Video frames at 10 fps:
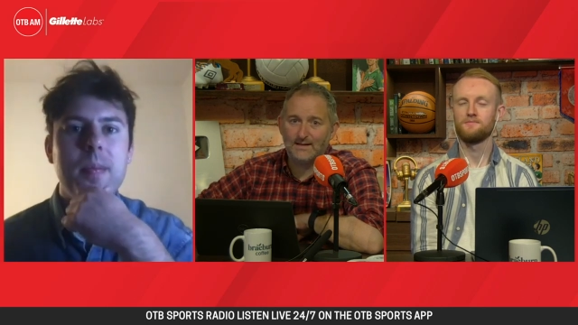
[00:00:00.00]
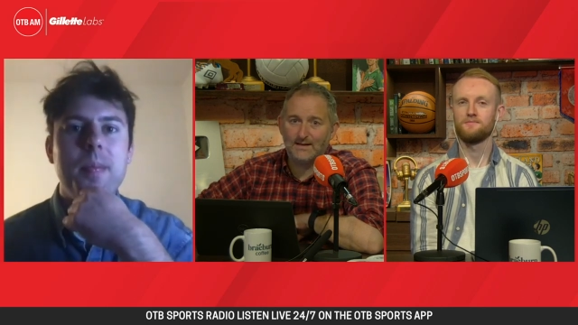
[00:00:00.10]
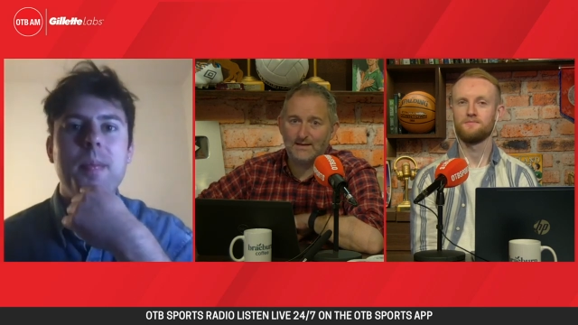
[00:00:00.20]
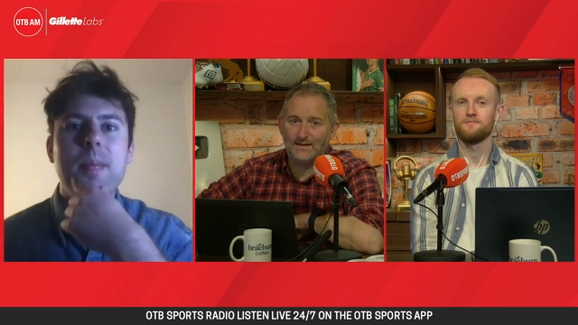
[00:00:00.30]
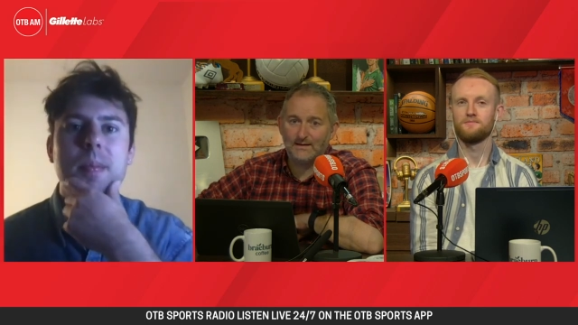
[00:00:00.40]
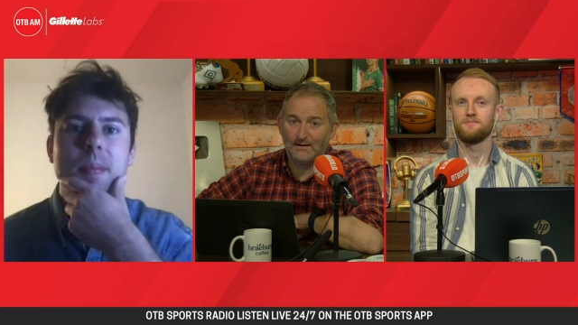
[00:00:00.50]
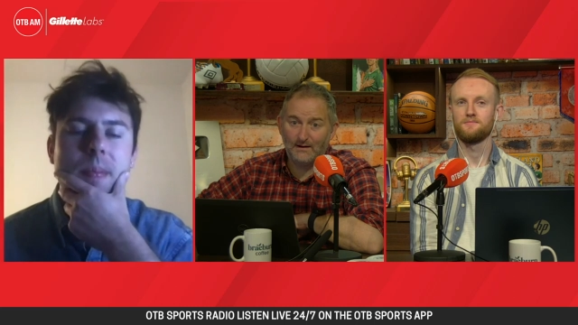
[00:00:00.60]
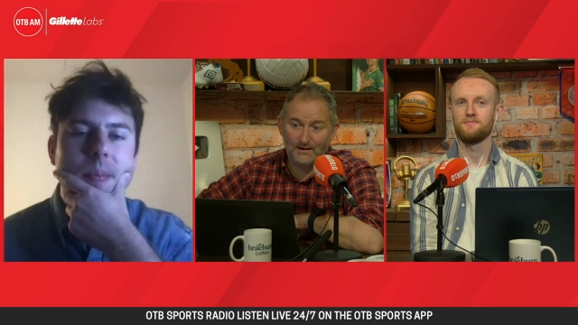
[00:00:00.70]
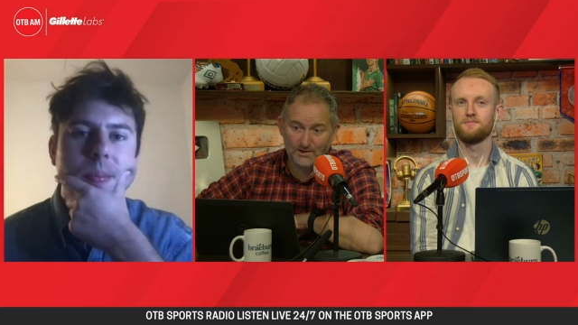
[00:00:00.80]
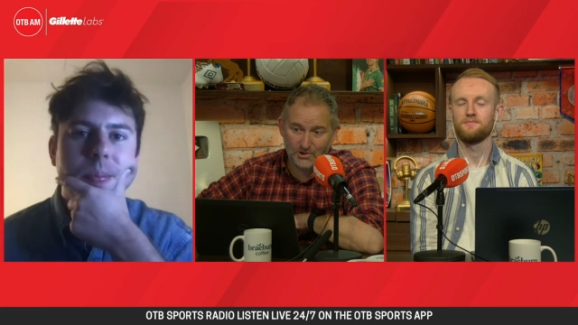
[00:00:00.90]
Speaker 1: the
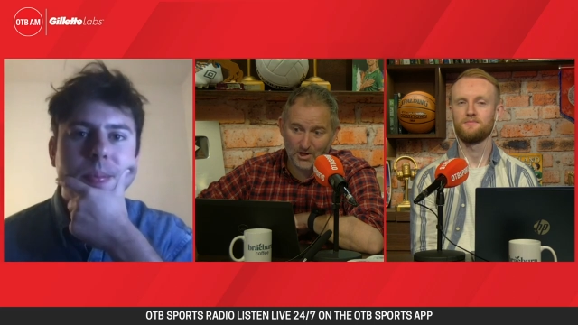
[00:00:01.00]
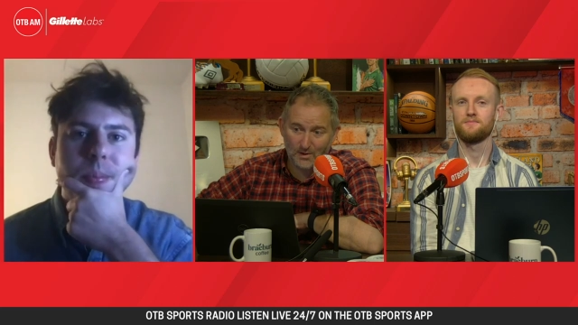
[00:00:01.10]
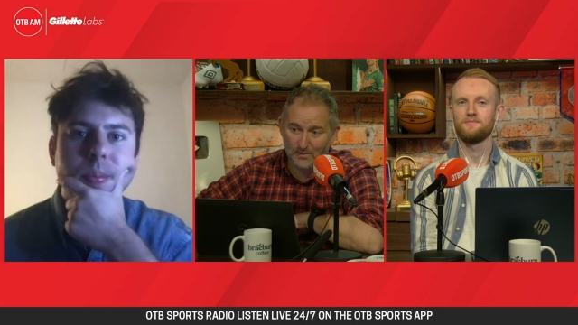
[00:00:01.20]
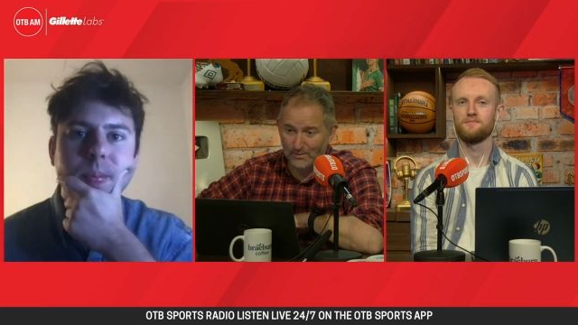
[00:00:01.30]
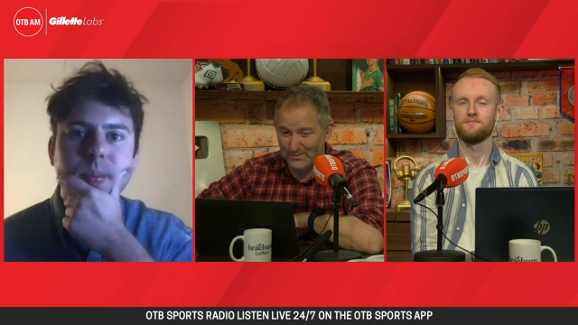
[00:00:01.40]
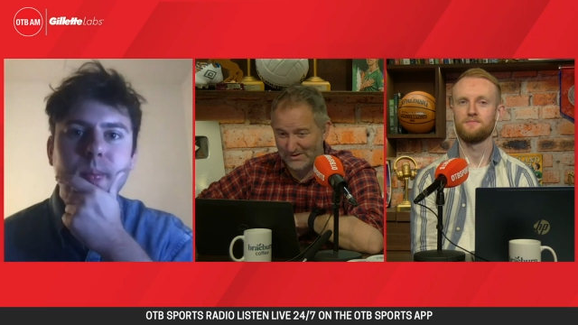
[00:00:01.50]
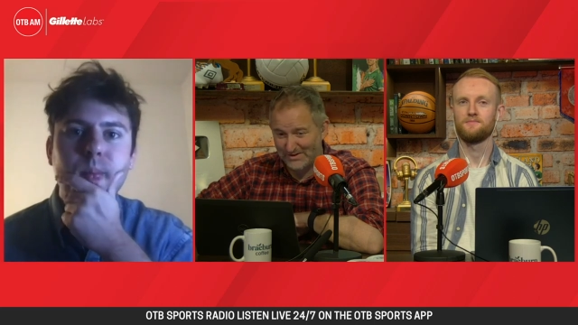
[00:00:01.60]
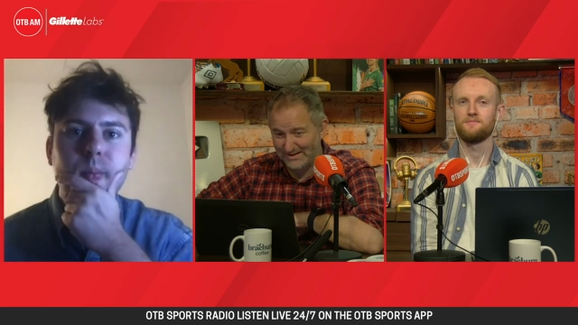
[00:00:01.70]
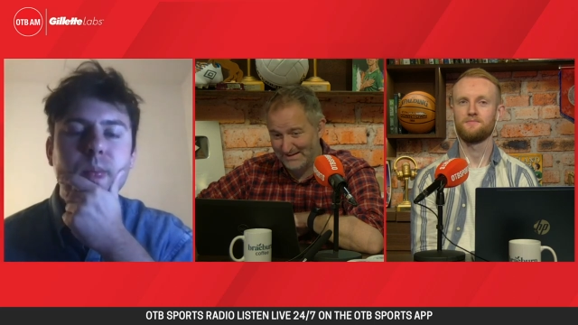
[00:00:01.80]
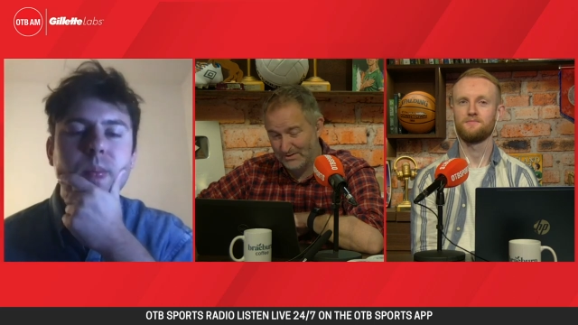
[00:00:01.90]
Ireland job,
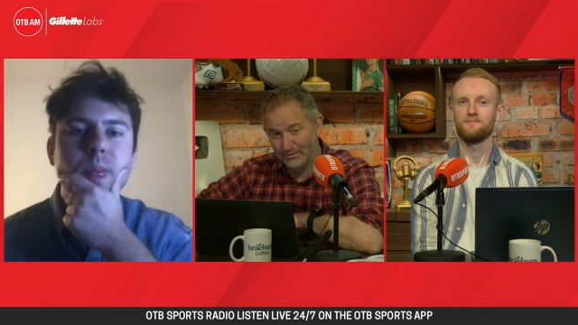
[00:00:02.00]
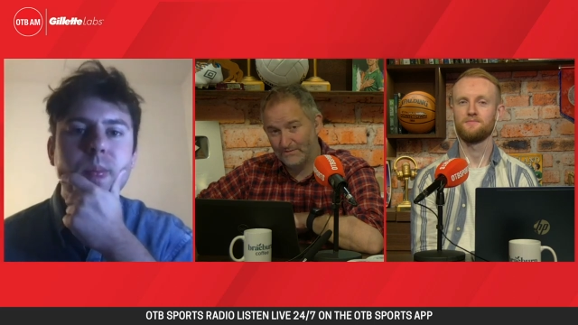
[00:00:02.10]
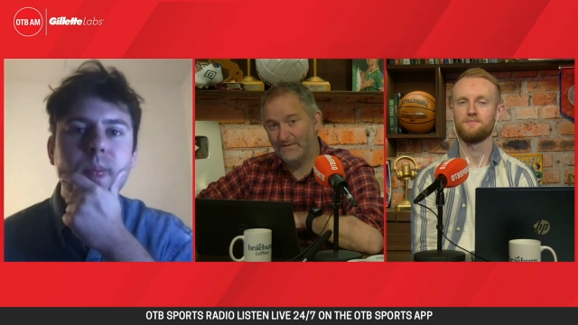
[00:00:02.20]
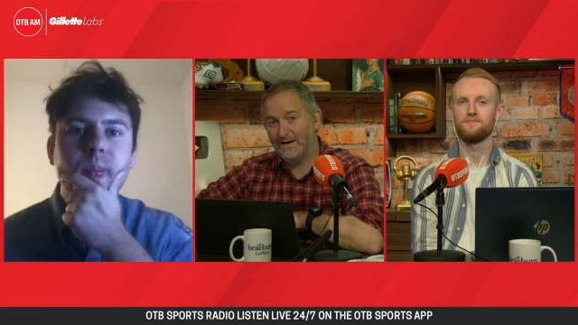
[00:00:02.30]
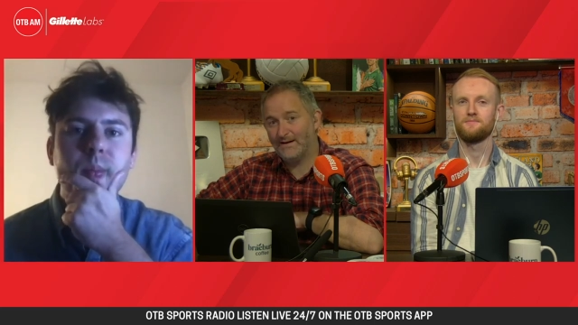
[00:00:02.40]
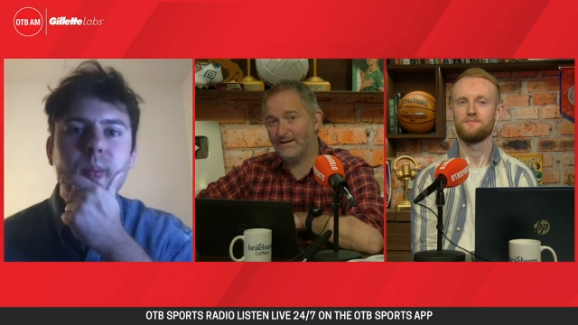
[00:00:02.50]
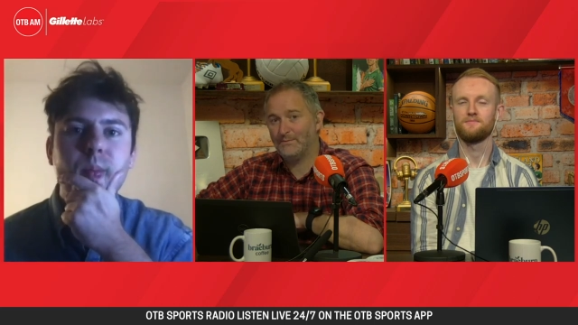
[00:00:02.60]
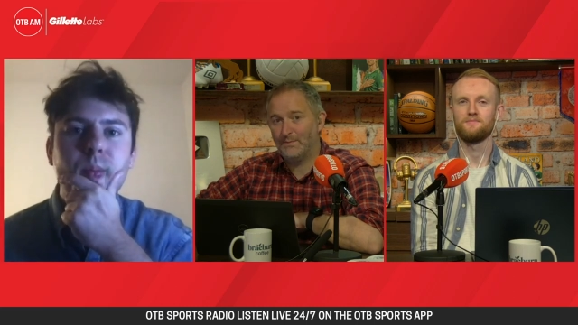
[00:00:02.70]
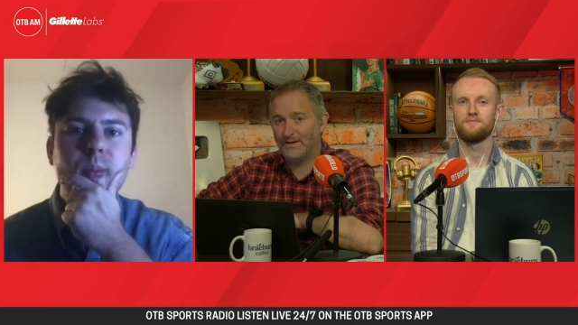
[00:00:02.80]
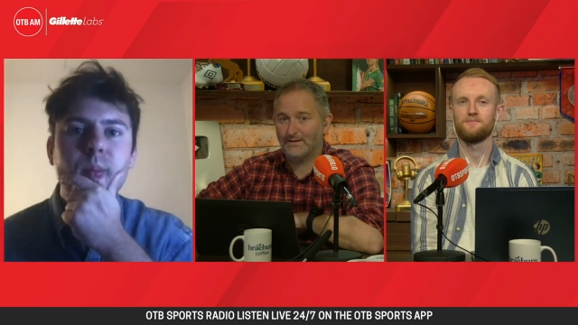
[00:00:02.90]
which is
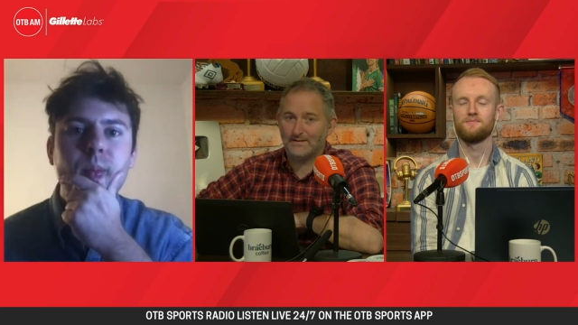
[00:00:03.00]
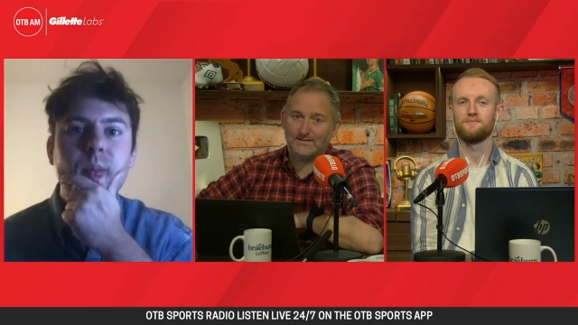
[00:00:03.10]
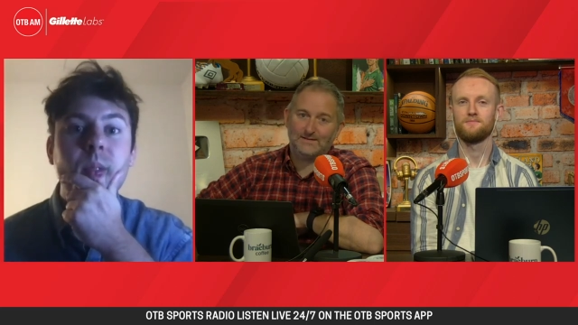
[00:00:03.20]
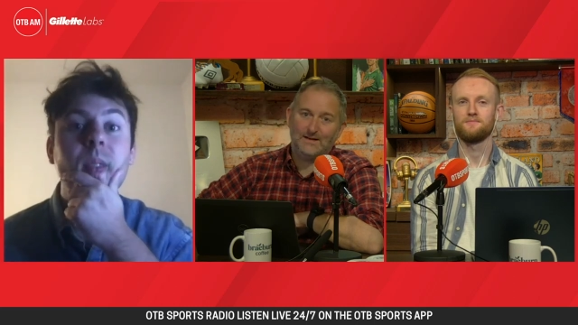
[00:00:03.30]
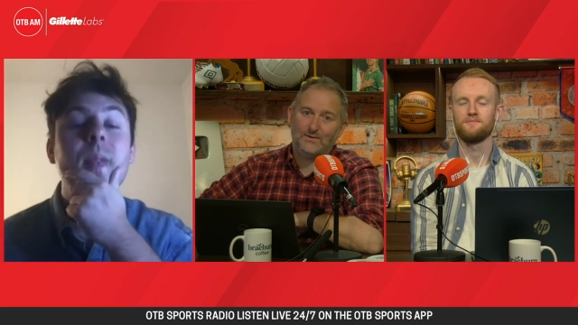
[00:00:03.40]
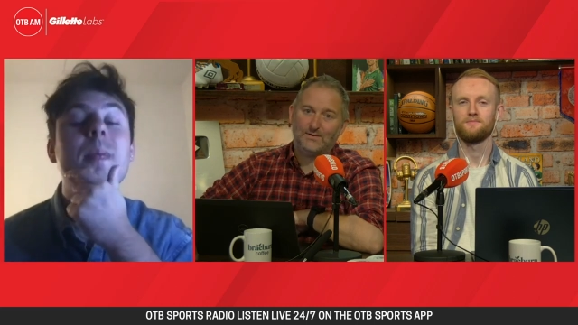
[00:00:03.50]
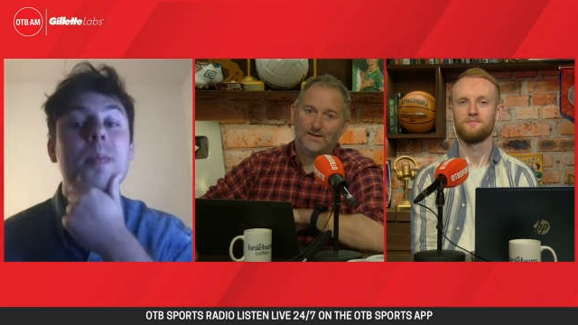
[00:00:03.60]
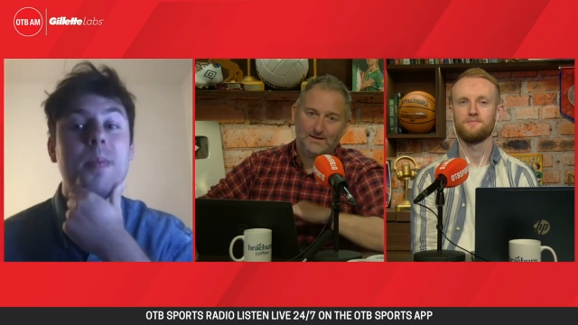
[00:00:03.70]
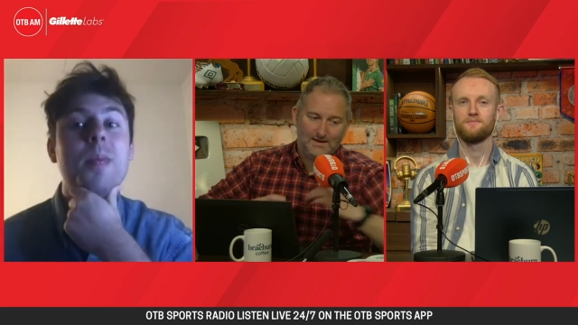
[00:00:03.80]
unfair because, you know,